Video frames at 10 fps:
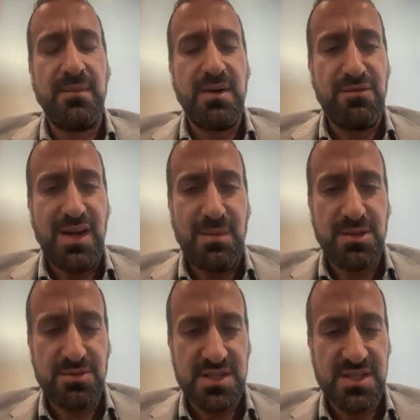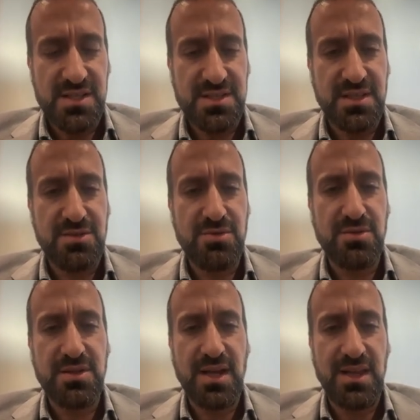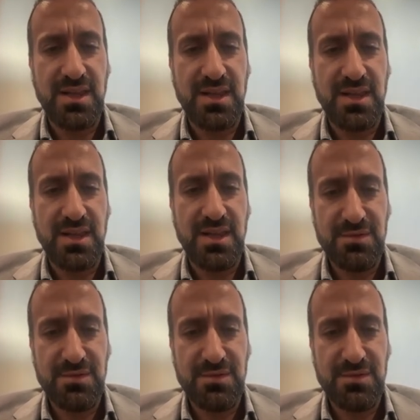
inflammatory cells into the liver.